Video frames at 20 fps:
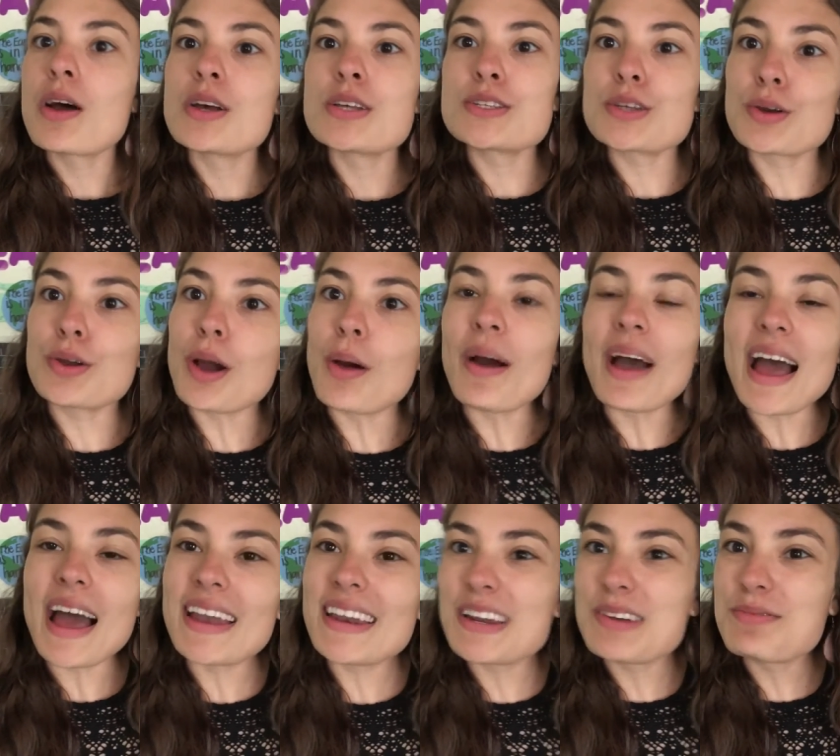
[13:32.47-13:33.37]
So go
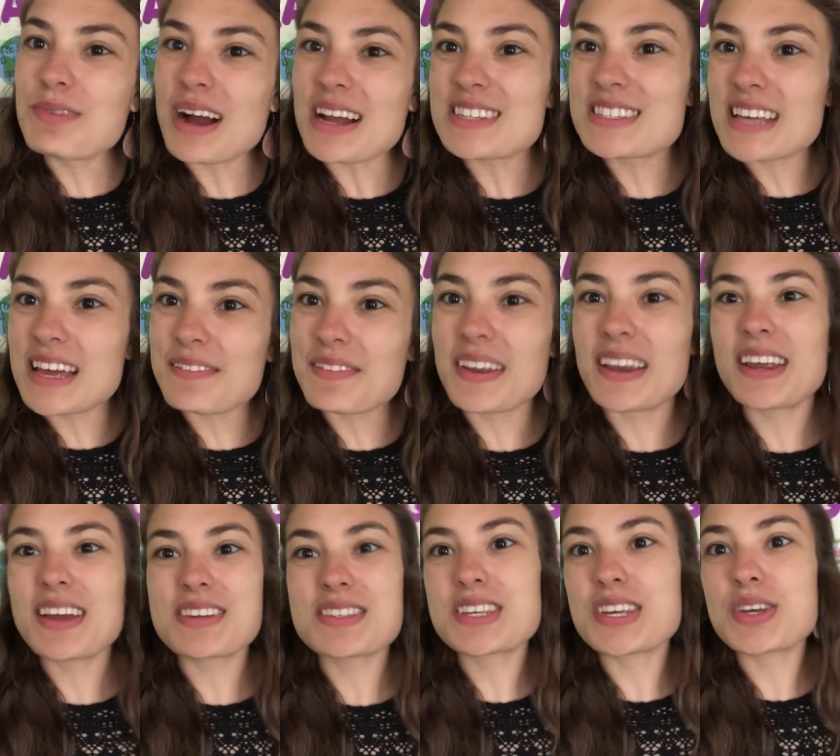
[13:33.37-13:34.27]
ahead and watch that
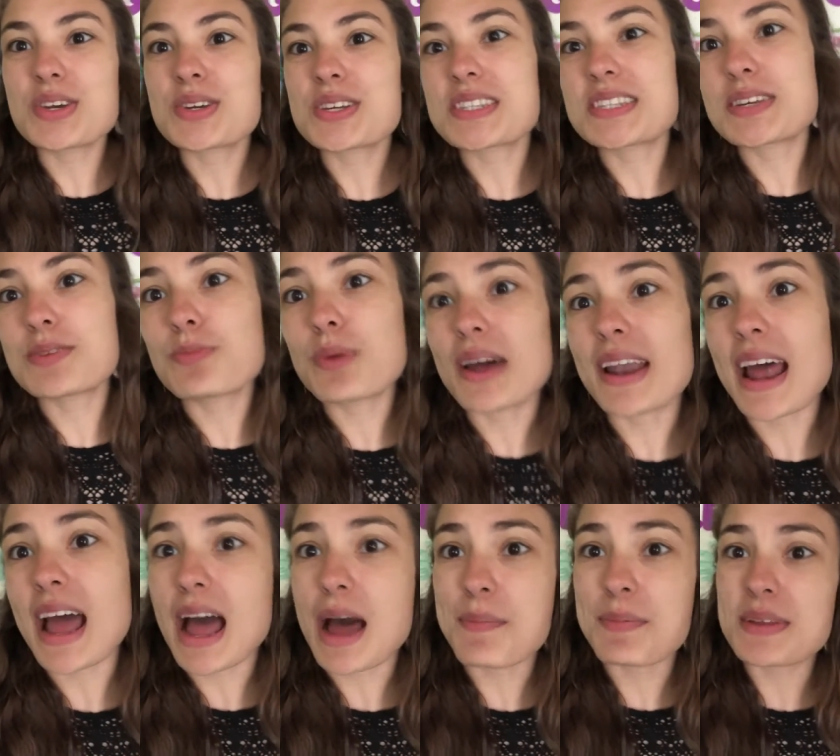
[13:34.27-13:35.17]
video so you can see what
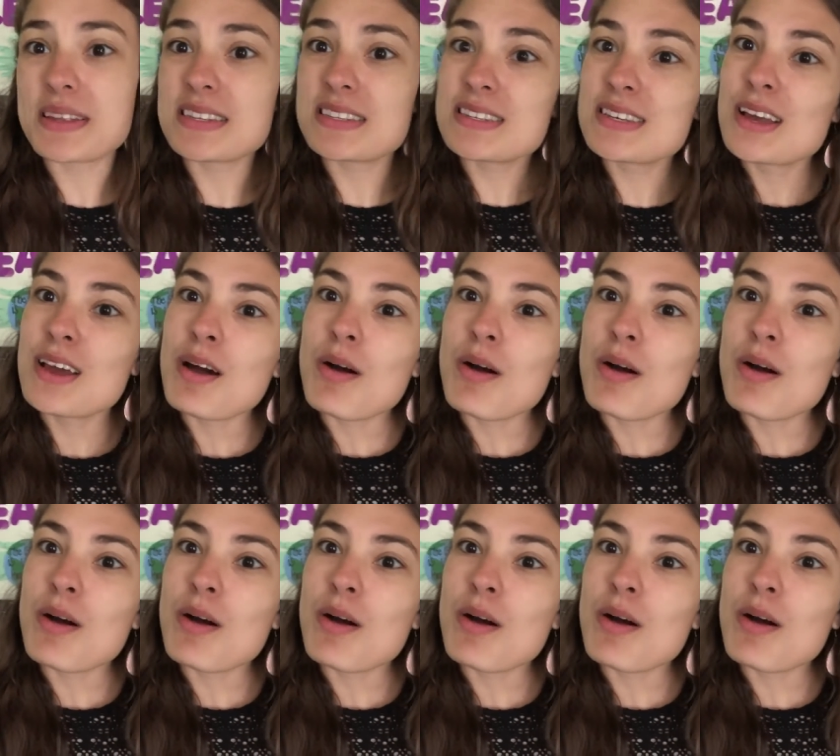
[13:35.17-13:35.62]
happens